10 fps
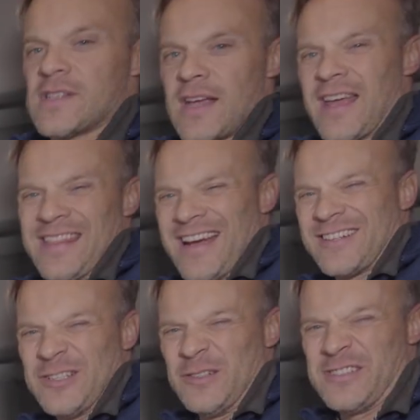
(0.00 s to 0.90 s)
again, that
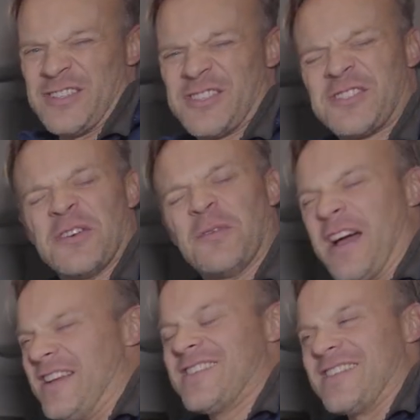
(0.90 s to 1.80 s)
close is so
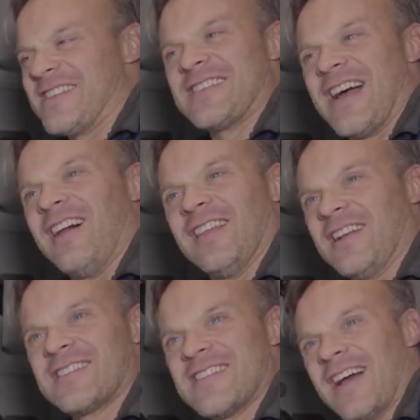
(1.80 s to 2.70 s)
nice and solid.
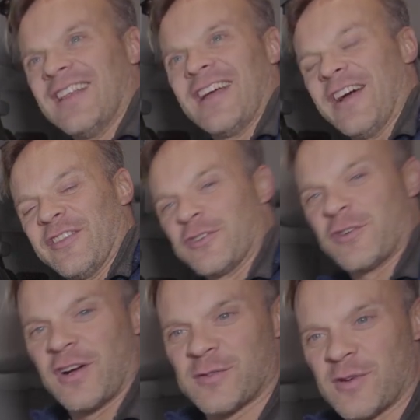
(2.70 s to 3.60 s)
It's not like other
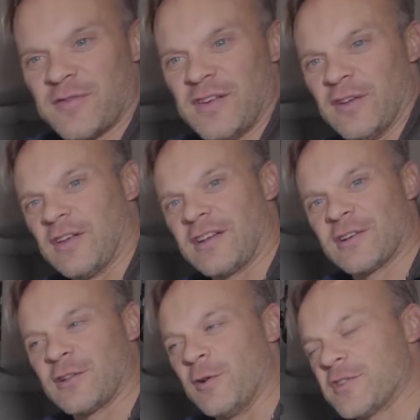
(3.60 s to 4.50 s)
trucks where it feels like
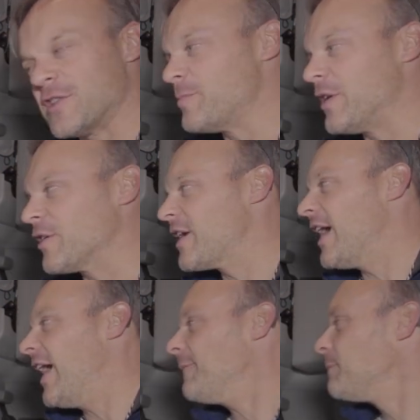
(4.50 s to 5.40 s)
you're closing a beer can.